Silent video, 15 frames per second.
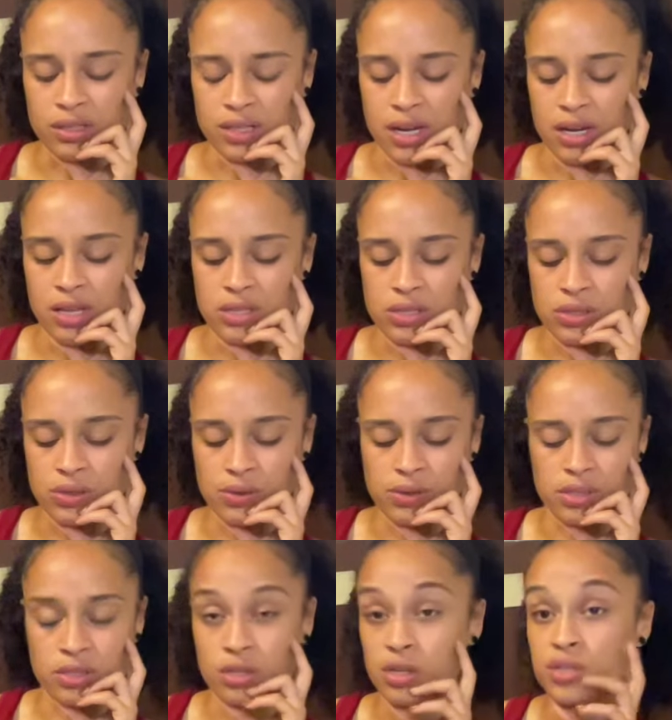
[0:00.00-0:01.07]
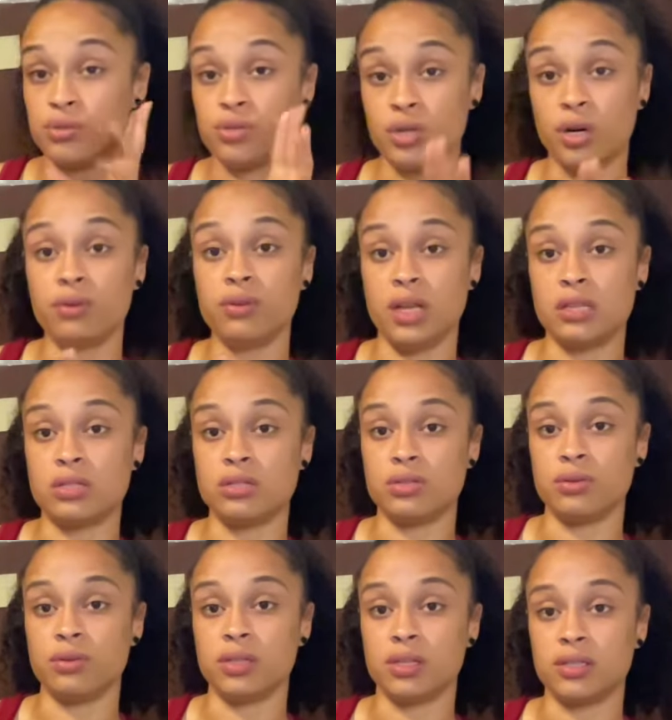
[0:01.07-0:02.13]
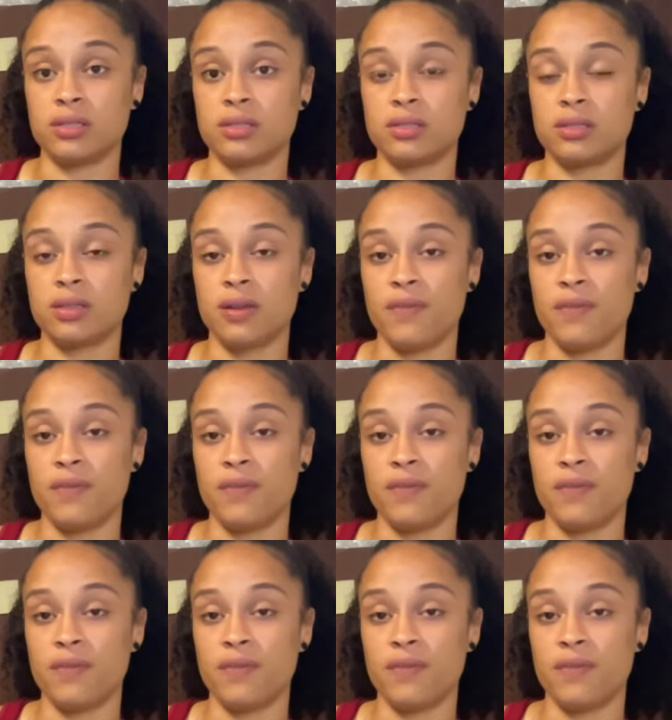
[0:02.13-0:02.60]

I need to do this. No, you don't need to do this.